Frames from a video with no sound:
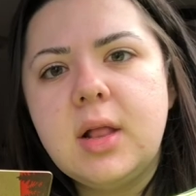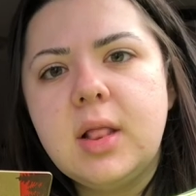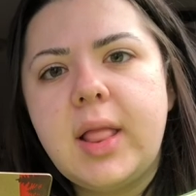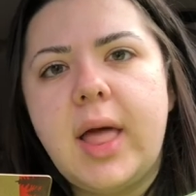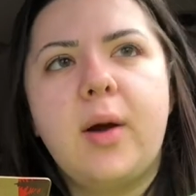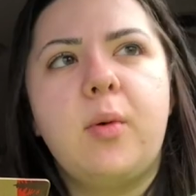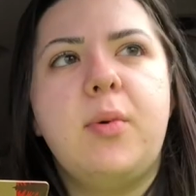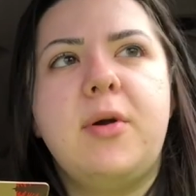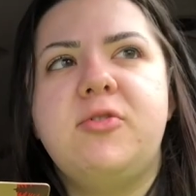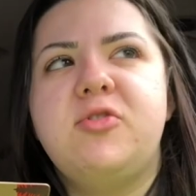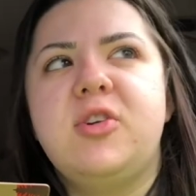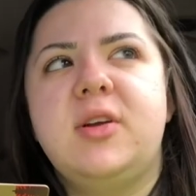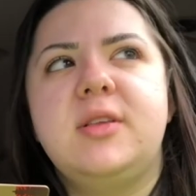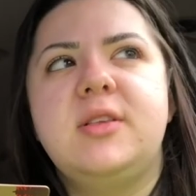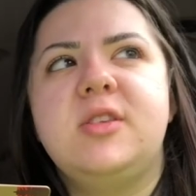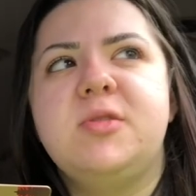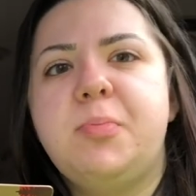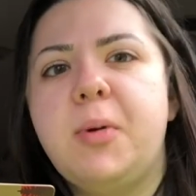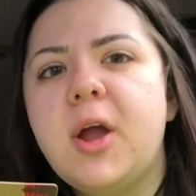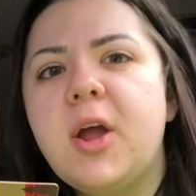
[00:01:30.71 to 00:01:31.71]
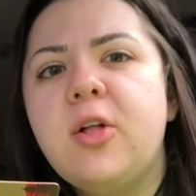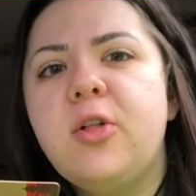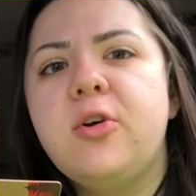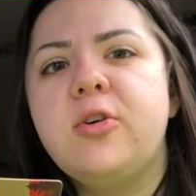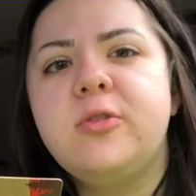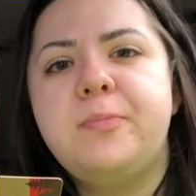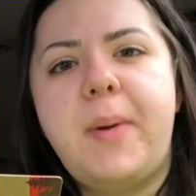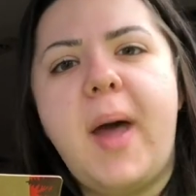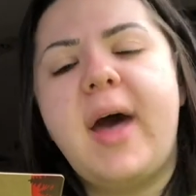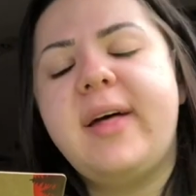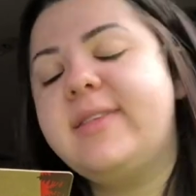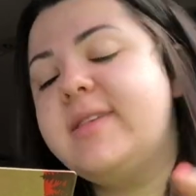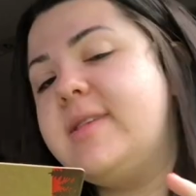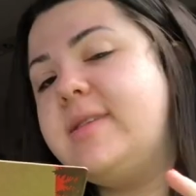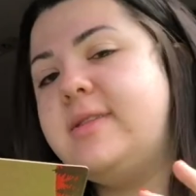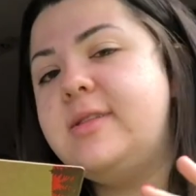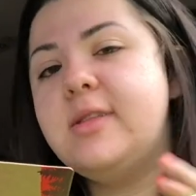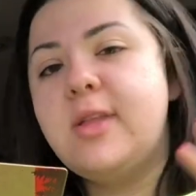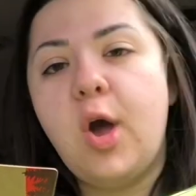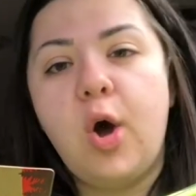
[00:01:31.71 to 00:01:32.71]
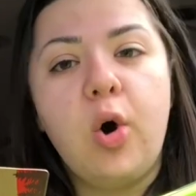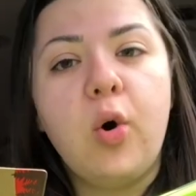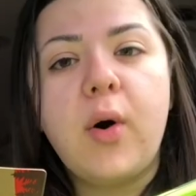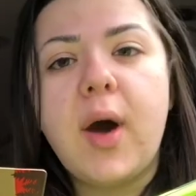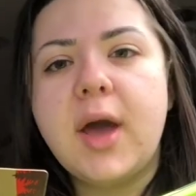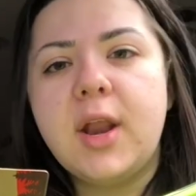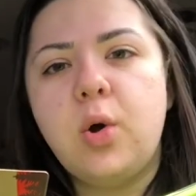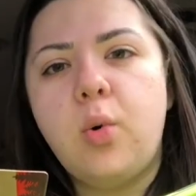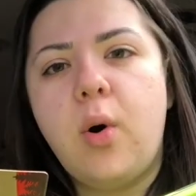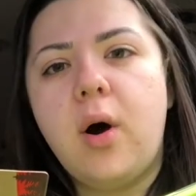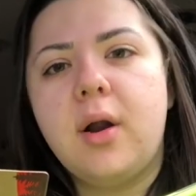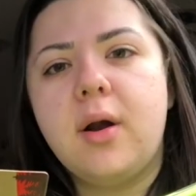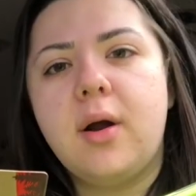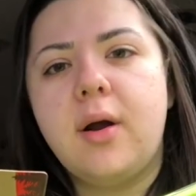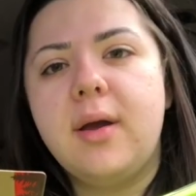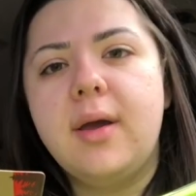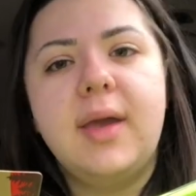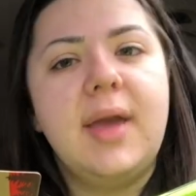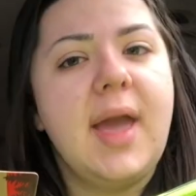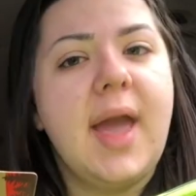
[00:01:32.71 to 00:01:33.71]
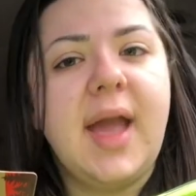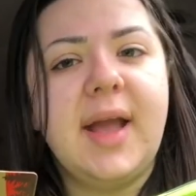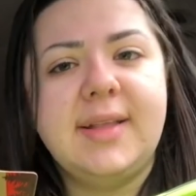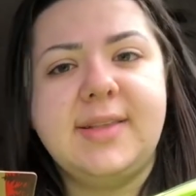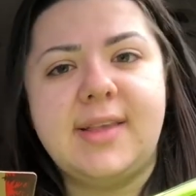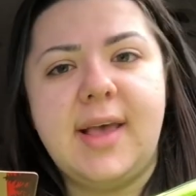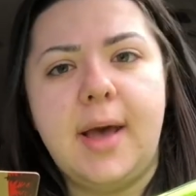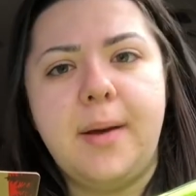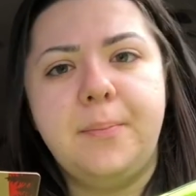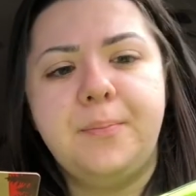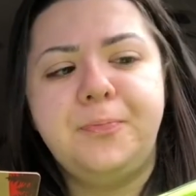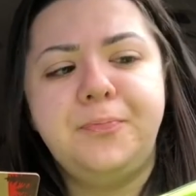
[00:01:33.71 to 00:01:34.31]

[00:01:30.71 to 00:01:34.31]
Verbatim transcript: like we've done sprinklers, baths, no kind of water. He hates it.